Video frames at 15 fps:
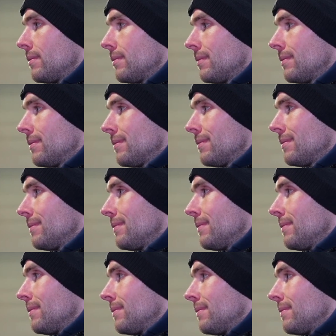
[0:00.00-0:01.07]

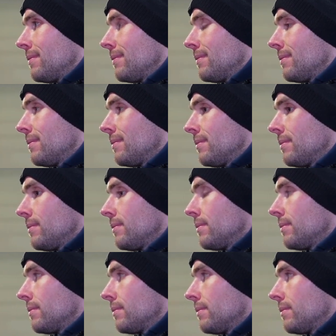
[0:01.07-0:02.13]

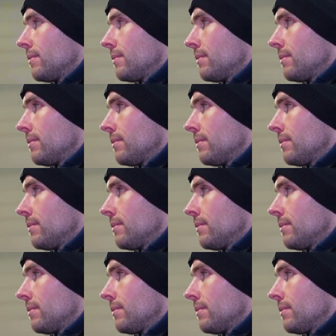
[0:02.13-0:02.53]
[no speech]